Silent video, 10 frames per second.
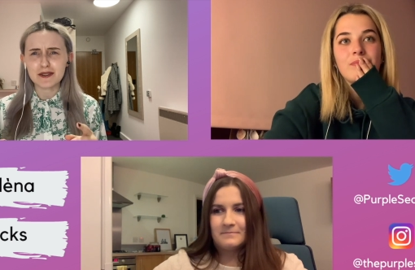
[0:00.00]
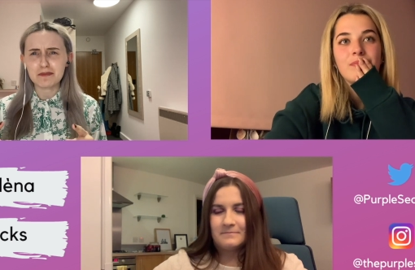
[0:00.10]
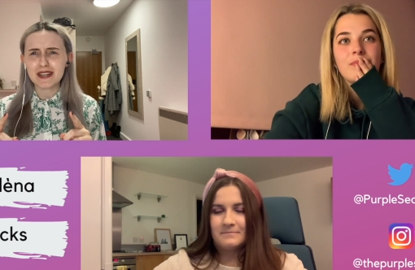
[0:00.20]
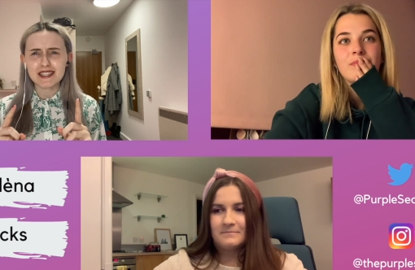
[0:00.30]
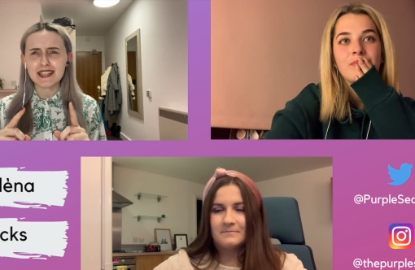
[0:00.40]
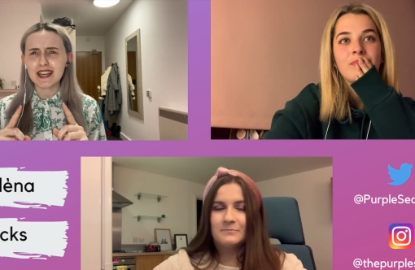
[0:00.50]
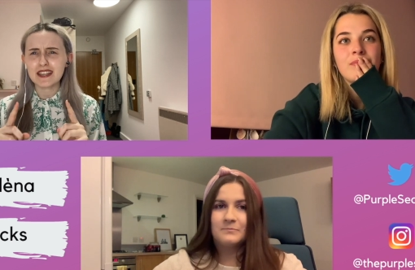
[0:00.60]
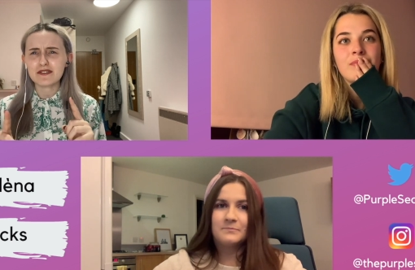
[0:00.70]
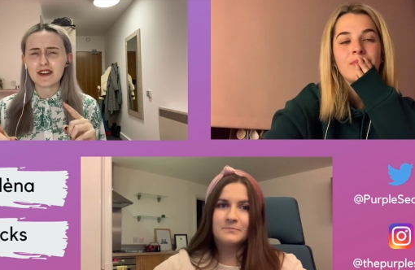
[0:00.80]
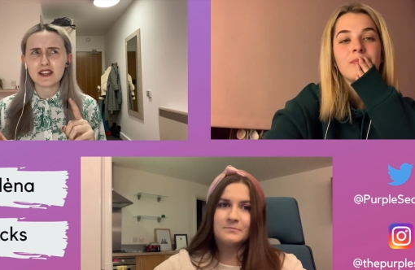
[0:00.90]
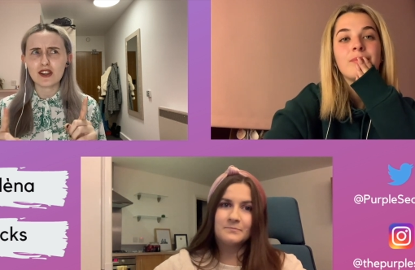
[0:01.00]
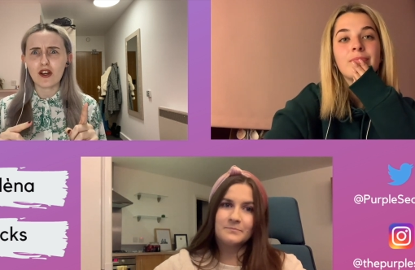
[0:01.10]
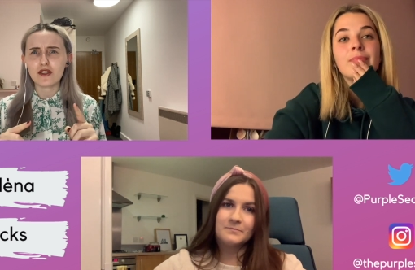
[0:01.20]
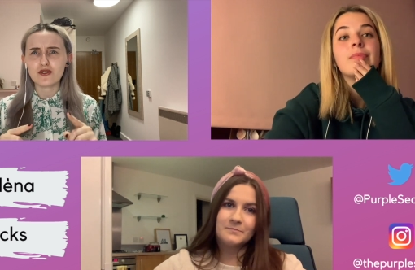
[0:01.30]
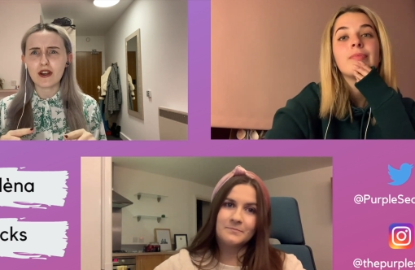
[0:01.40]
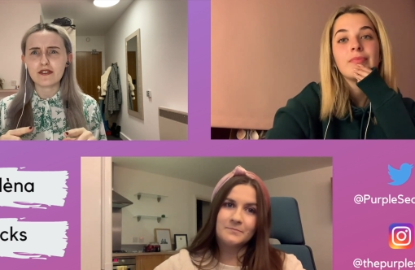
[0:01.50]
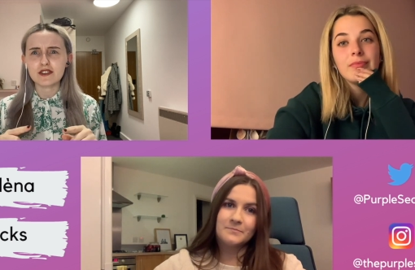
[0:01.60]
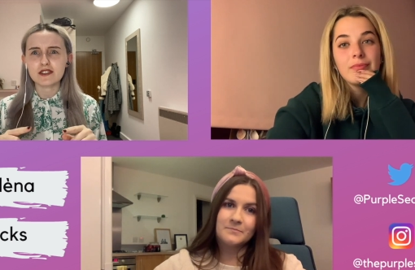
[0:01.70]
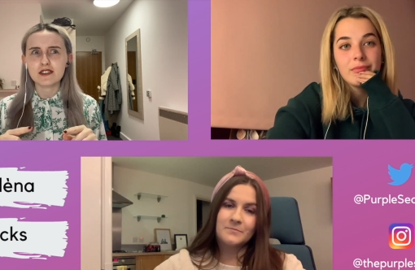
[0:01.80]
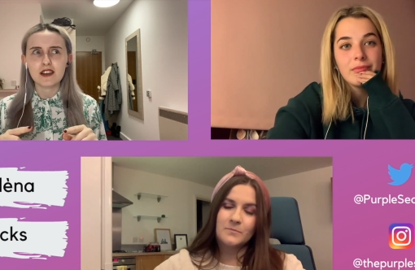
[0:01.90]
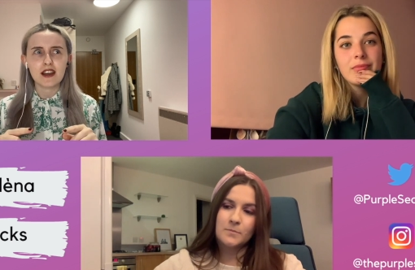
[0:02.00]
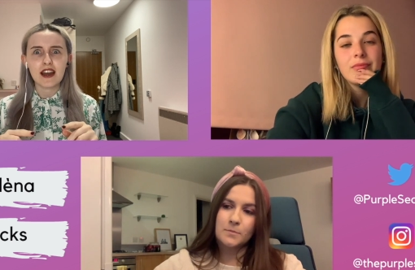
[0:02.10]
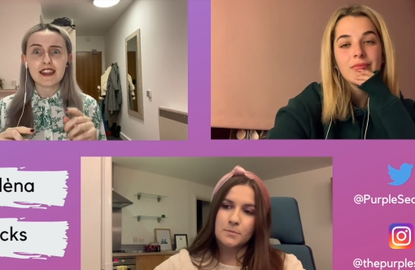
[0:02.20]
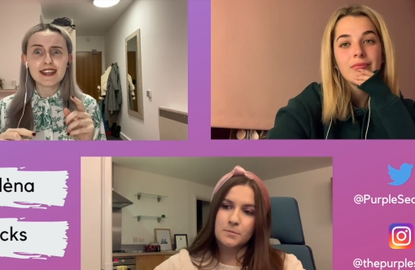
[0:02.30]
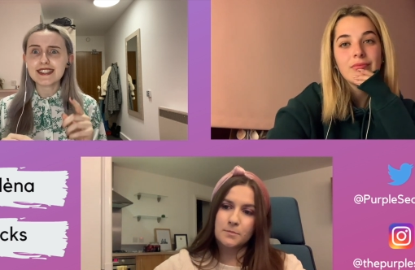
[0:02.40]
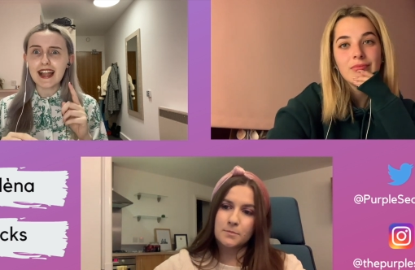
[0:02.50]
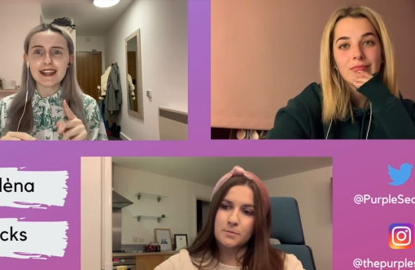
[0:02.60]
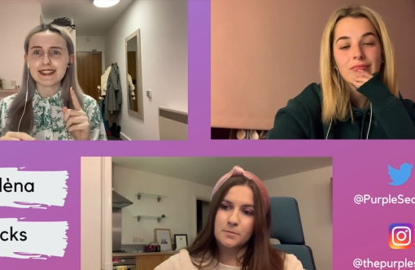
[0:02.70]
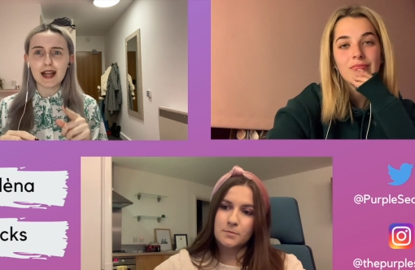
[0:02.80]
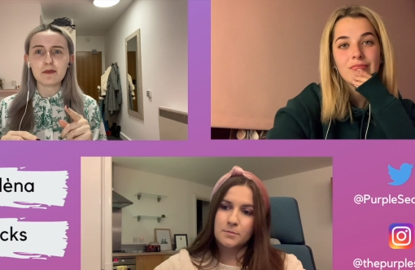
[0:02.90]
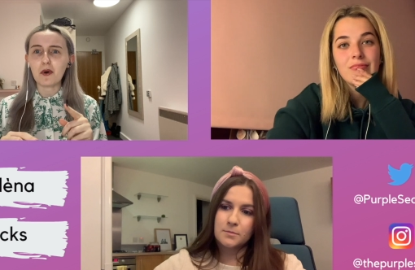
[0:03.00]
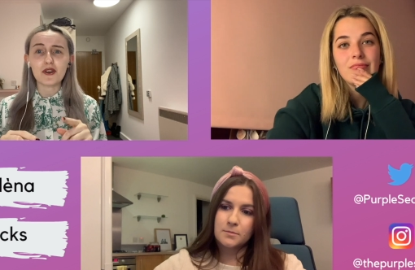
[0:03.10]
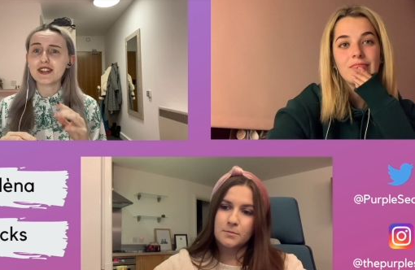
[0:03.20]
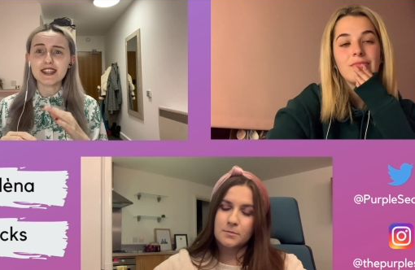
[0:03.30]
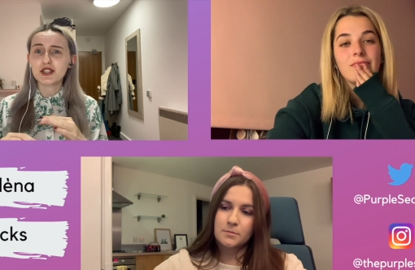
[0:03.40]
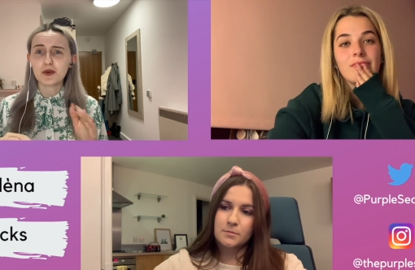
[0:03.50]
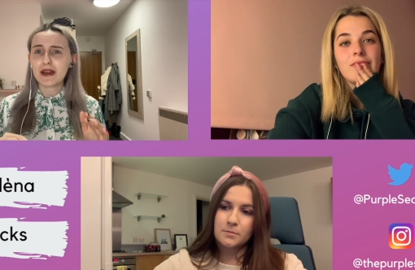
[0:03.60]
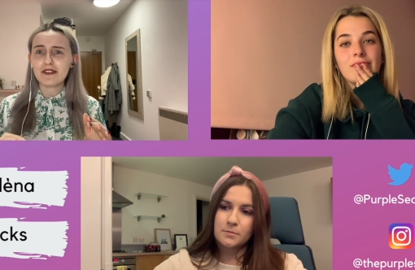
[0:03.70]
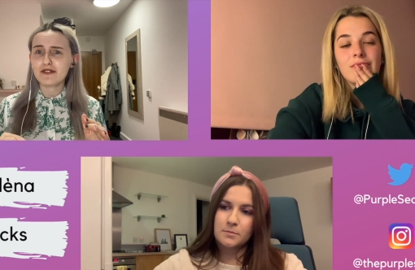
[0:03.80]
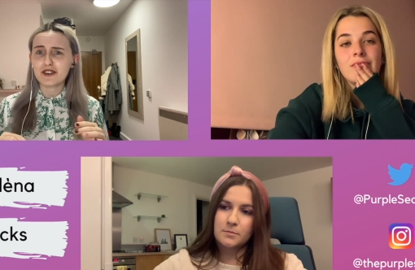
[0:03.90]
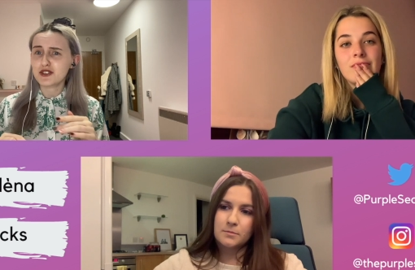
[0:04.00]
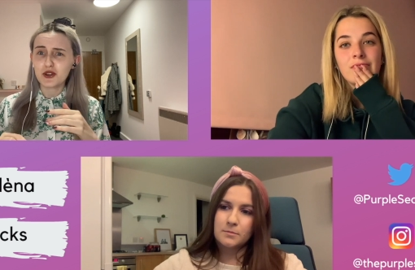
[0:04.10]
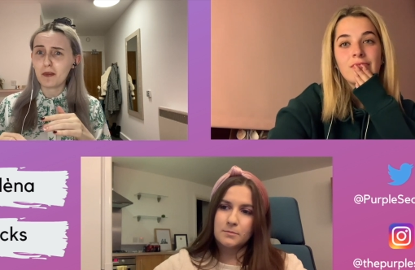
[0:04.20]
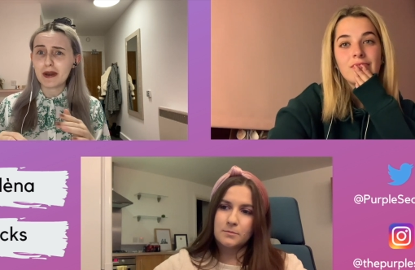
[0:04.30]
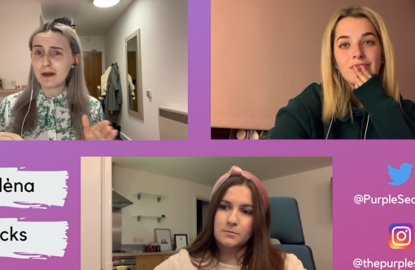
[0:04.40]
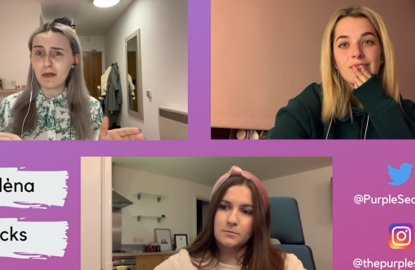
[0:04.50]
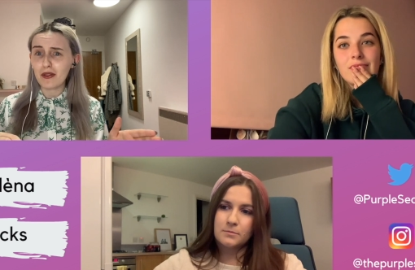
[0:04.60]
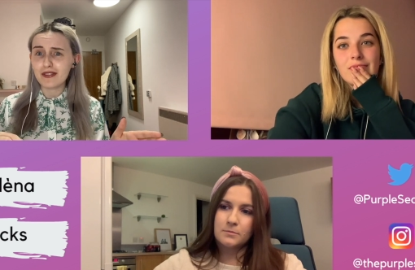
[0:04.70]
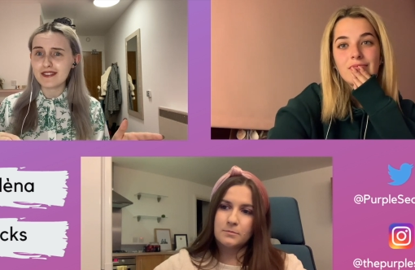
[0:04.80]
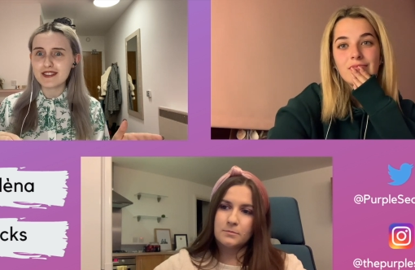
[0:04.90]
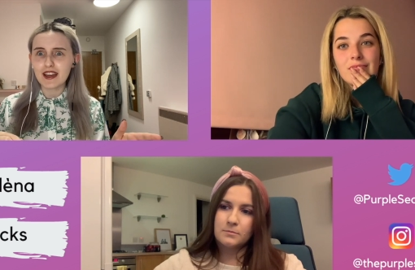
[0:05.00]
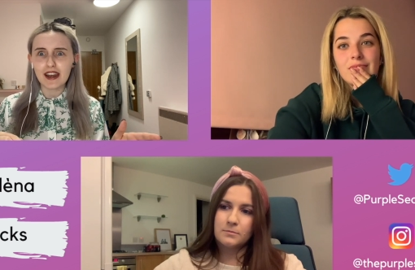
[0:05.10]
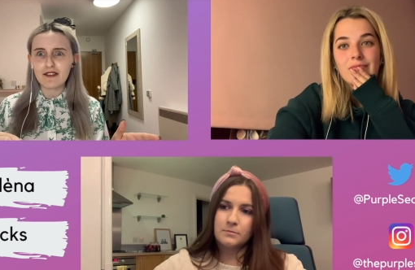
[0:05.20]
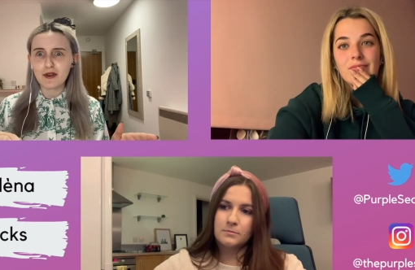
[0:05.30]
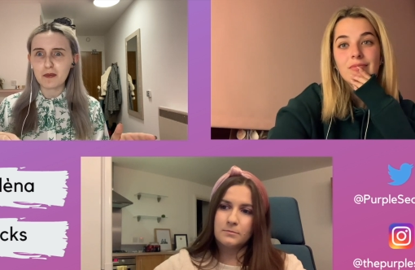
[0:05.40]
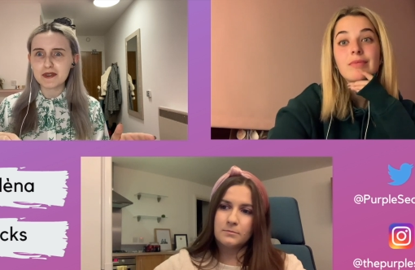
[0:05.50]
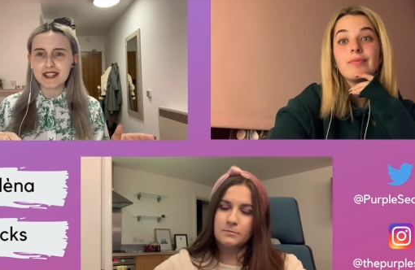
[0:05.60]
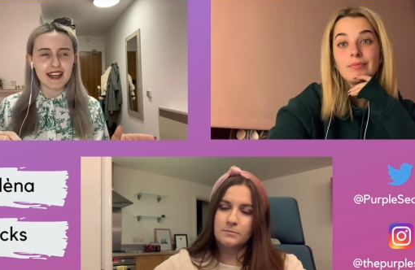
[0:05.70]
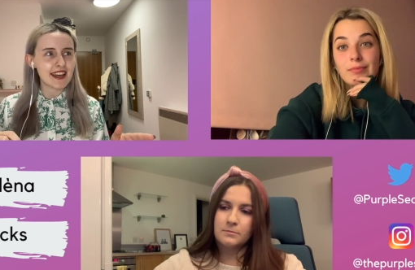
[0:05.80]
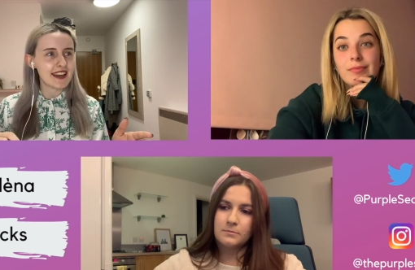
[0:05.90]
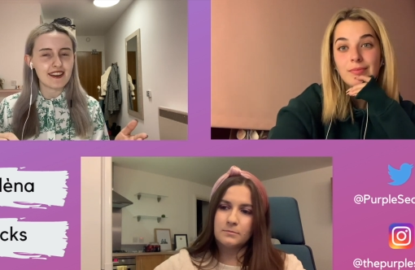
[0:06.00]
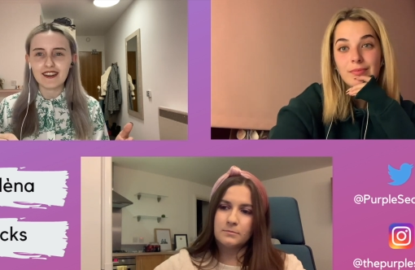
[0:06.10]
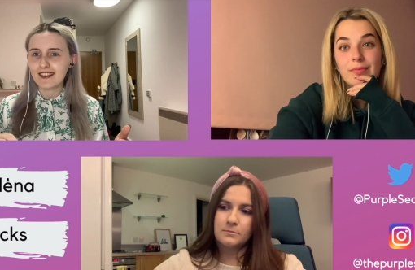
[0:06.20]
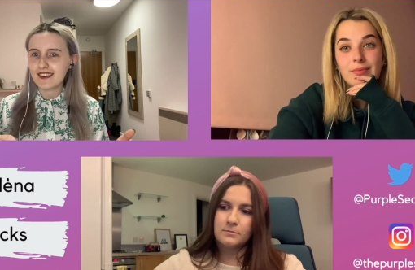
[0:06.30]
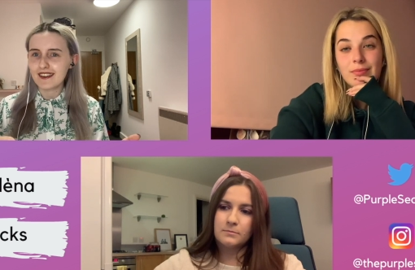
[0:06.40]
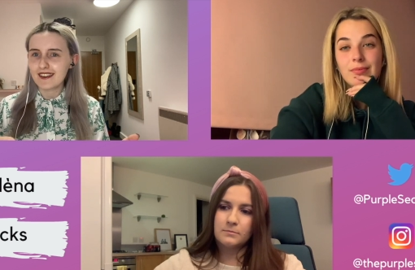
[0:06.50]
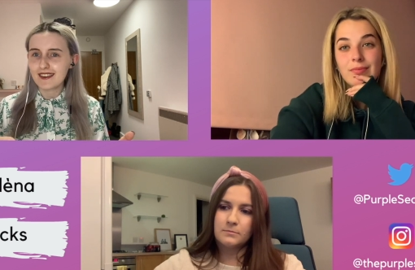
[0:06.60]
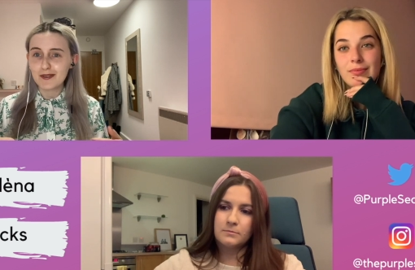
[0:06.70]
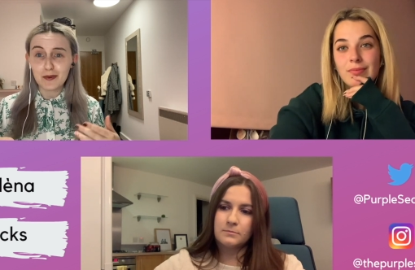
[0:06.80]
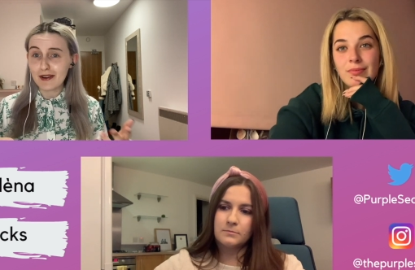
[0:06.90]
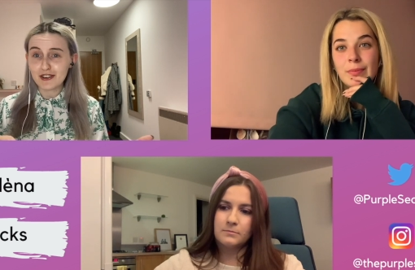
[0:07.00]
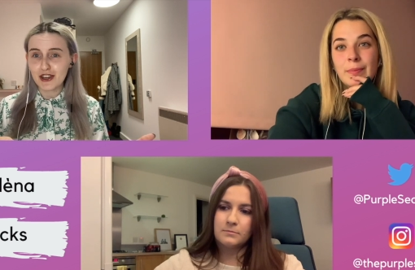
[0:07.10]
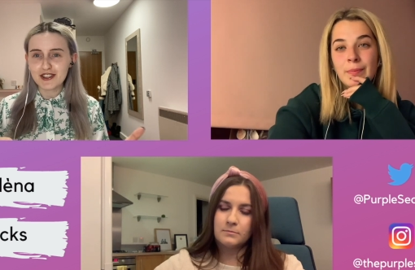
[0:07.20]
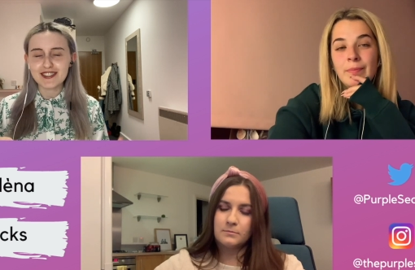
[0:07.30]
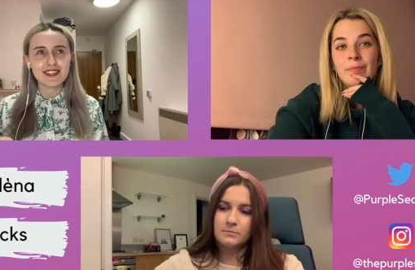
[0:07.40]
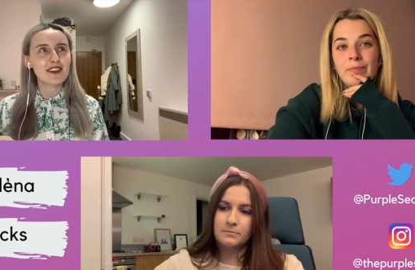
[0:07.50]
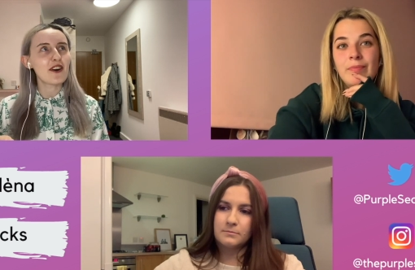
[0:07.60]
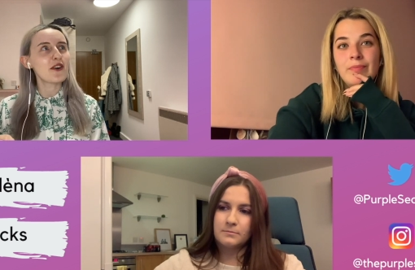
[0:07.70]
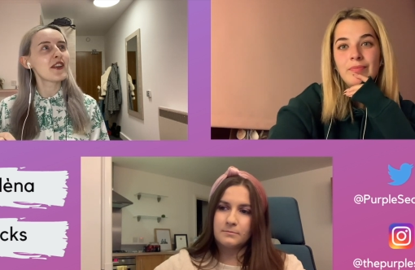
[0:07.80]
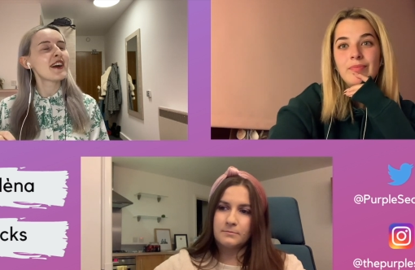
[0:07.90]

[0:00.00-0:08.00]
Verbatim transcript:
Speaker 1: because I tend to find a lot of the drivers, I think it's Alex Albon, didn't tweet for so many months and everyone was thinking, where on earth has he gone?